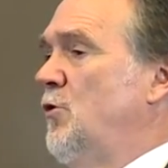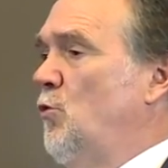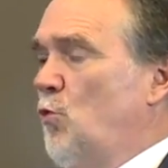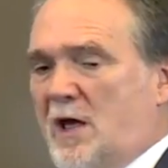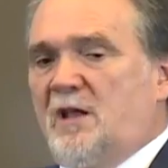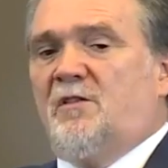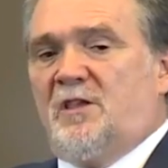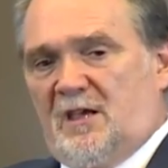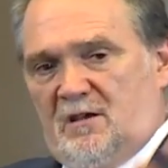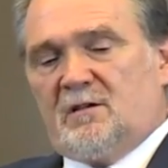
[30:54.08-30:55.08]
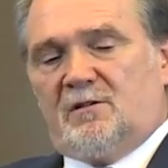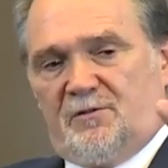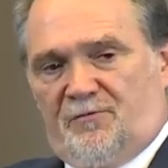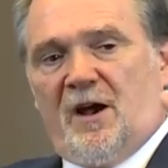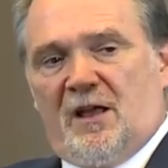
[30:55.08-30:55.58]
When the
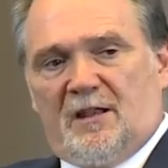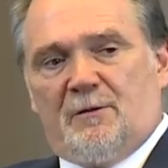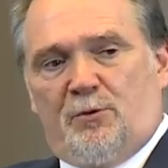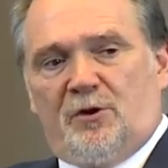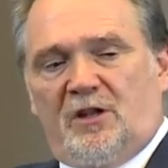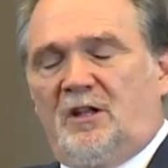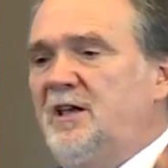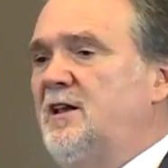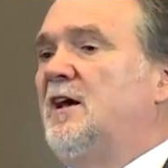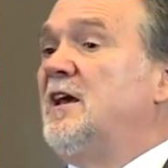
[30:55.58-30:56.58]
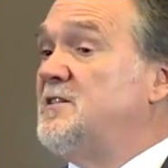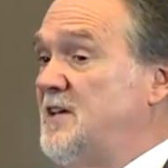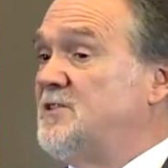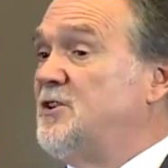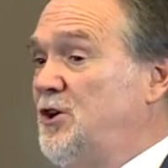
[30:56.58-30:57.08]
divinely appointed leader is
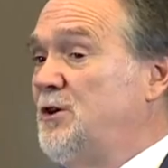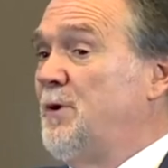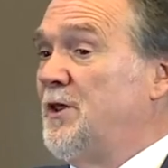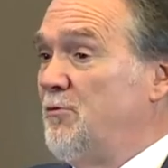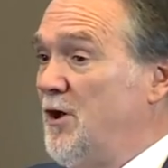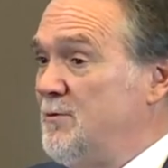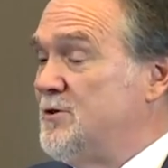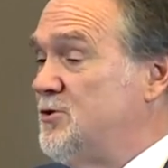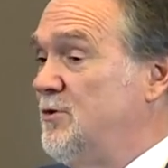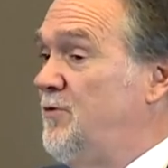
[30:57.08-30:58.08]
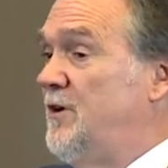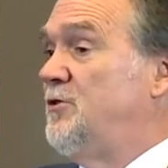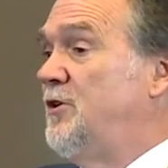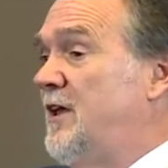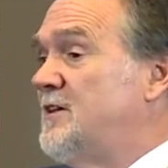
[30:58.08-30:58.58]
executed by the Romans, who were very
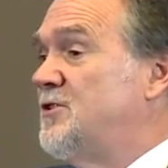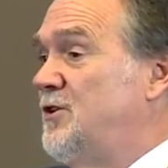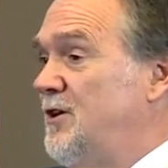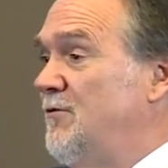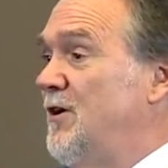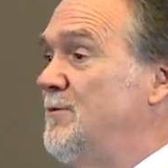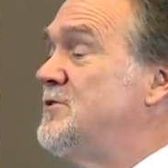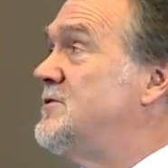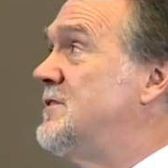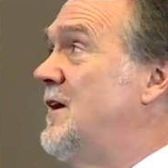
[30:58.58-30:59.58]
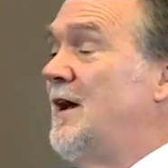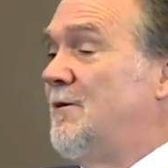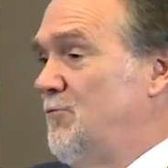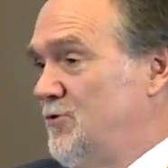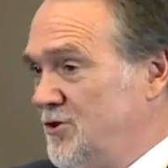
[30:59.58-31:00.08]
good at executing
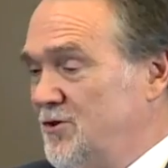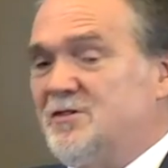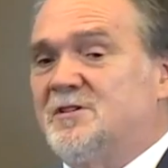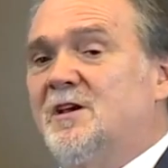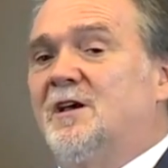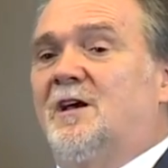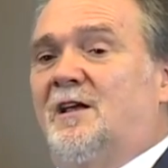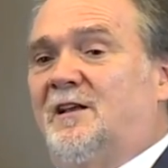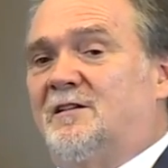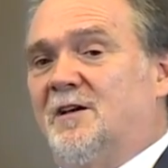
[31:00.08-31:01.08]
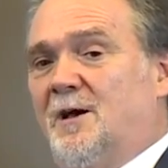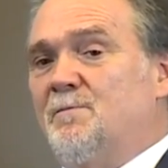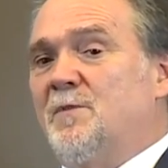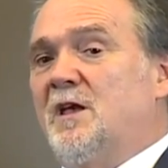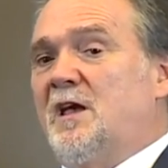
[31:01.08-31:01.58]
Jews at that
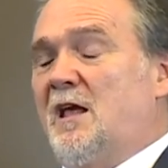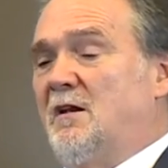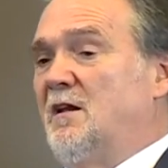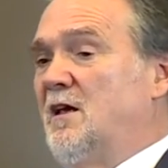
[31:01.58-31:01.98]
time, and